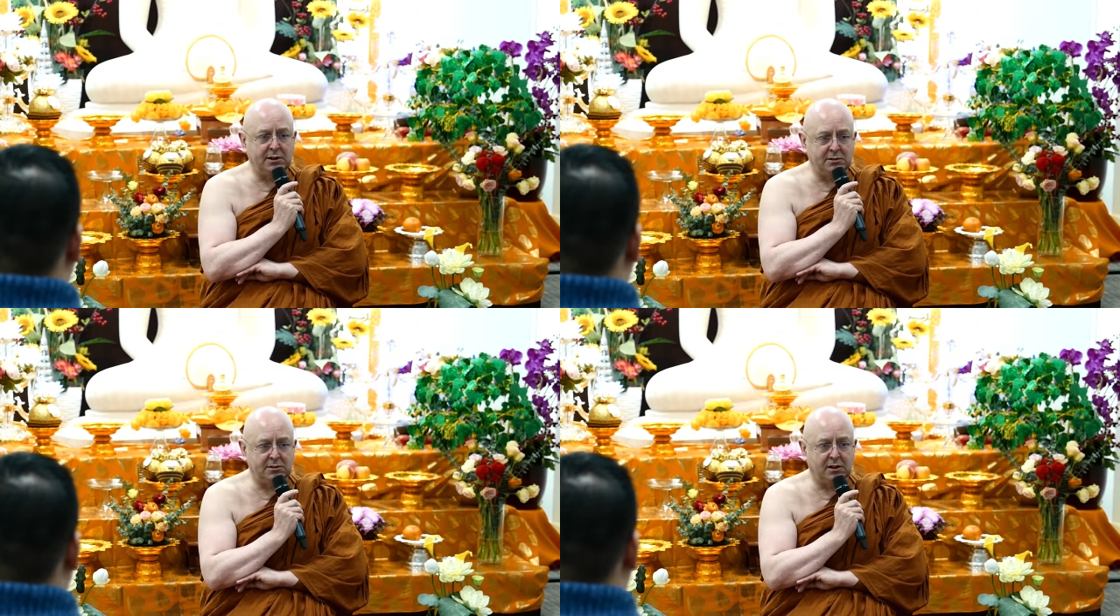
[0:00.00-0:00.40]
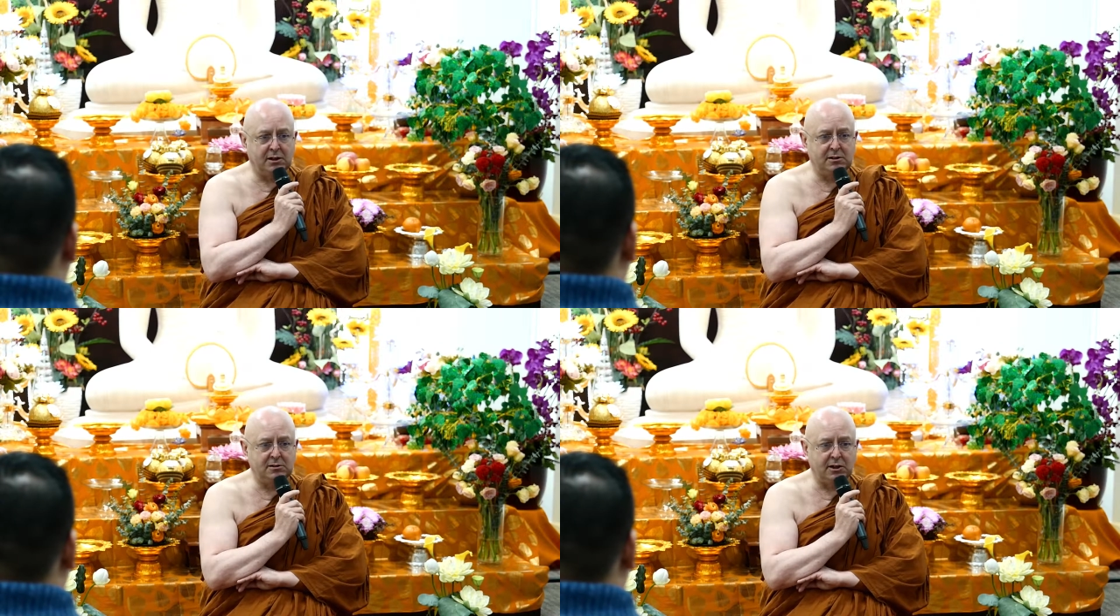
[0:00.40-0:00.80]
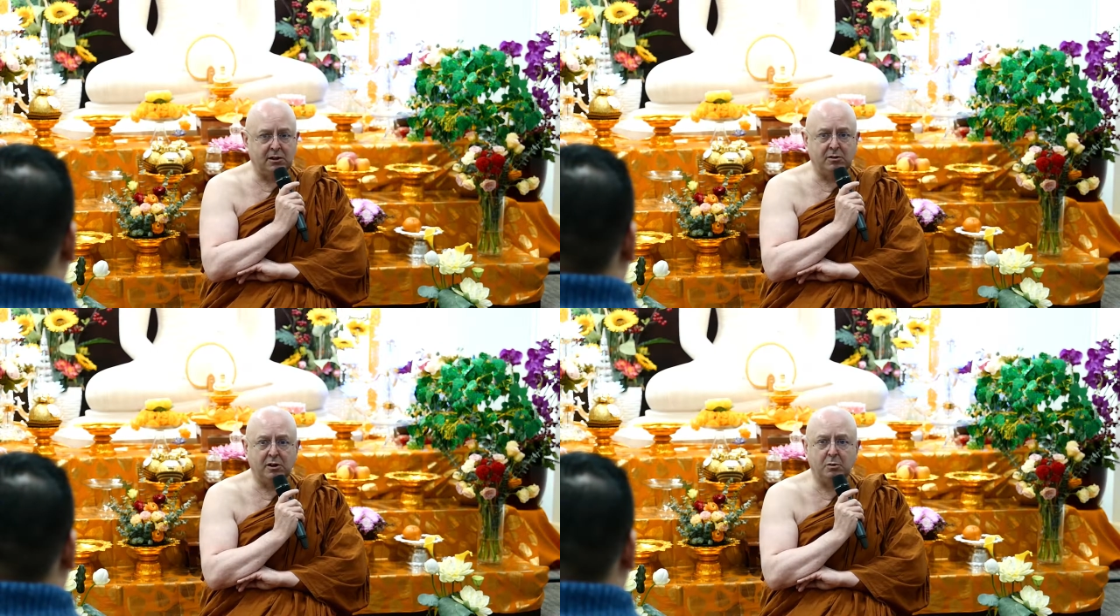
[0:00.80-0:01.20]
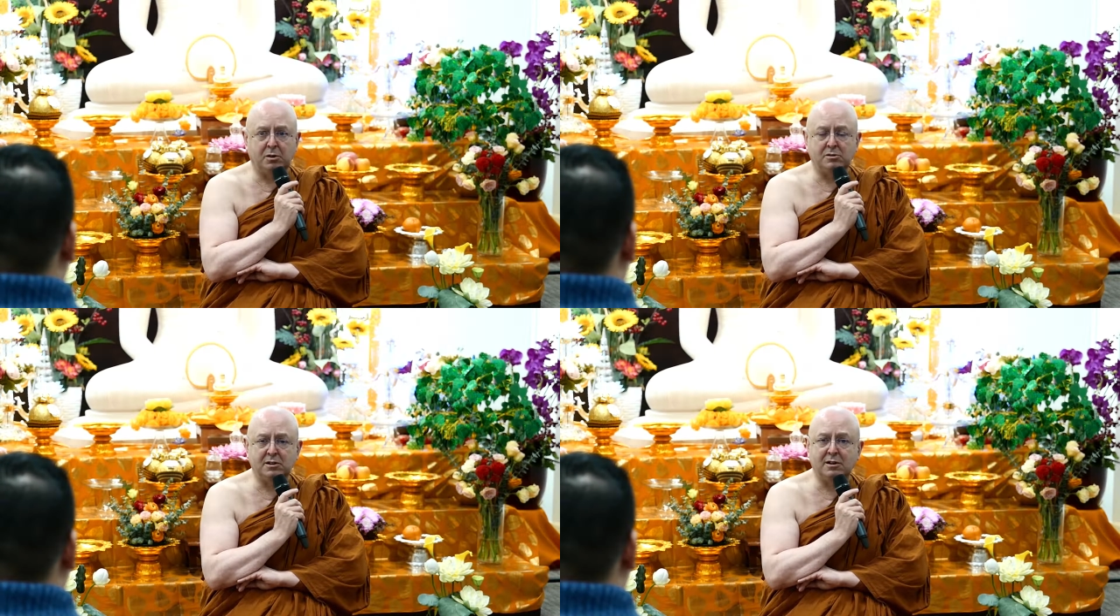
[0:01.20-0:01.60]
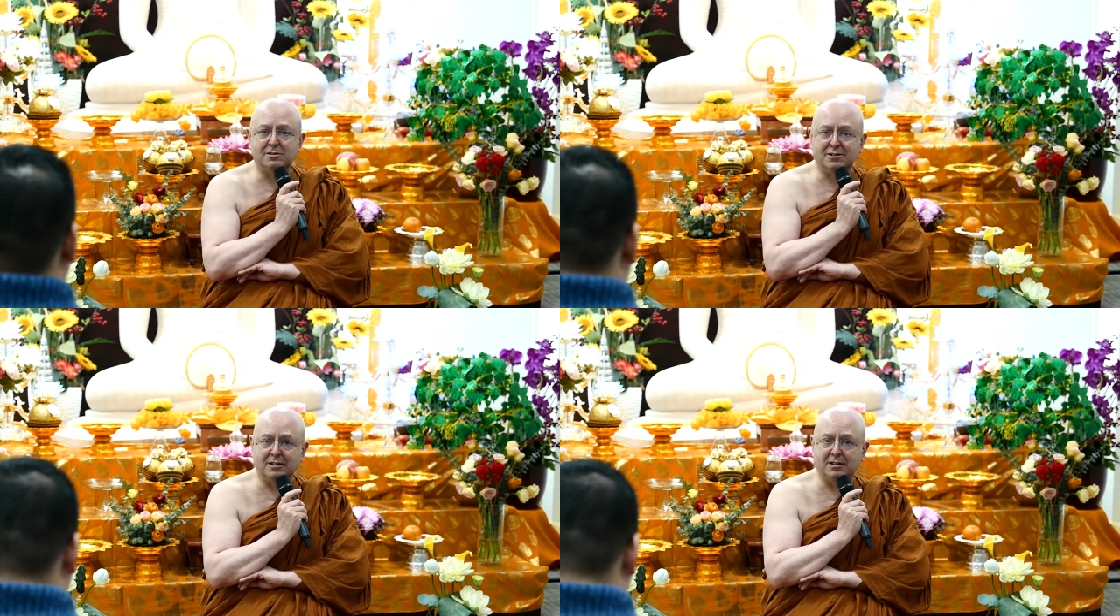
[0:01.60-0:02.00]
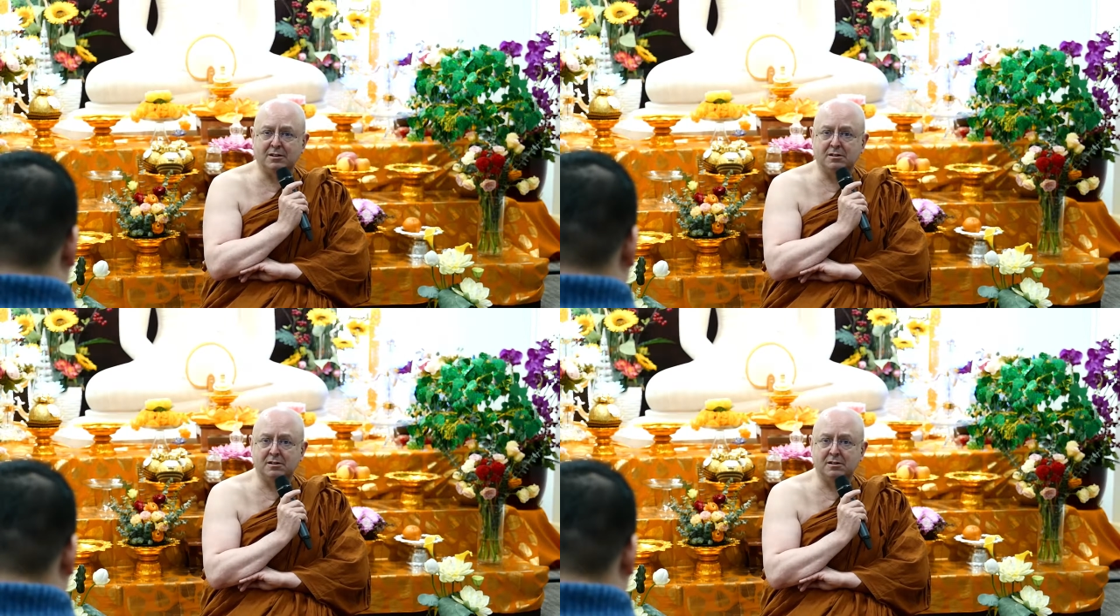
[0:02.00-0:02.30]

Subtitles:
inside jail than there was outside.